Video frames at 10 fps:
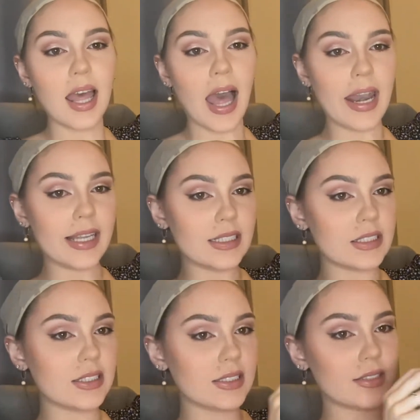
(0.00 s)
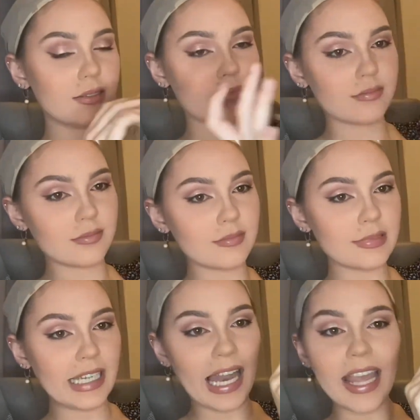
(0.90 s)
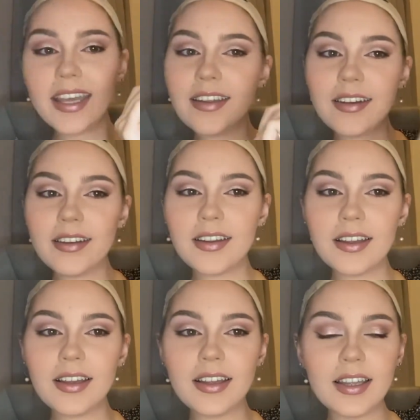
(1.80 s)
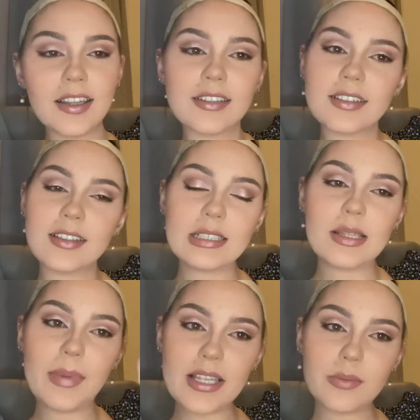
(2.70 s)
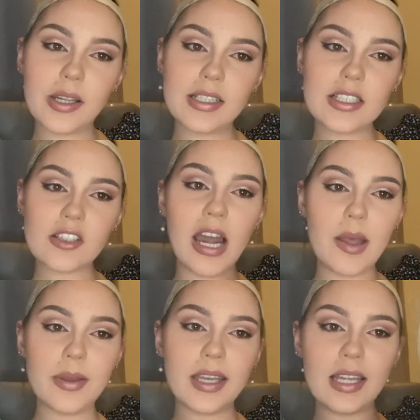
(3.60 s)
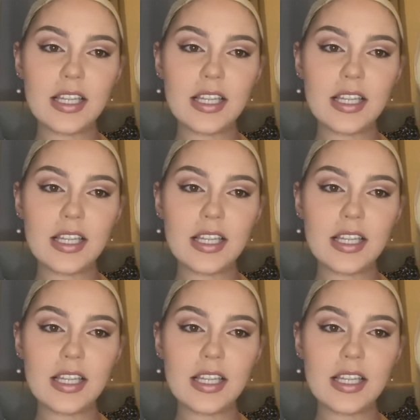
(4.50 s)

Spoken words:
and it's layered is the best way to describe it.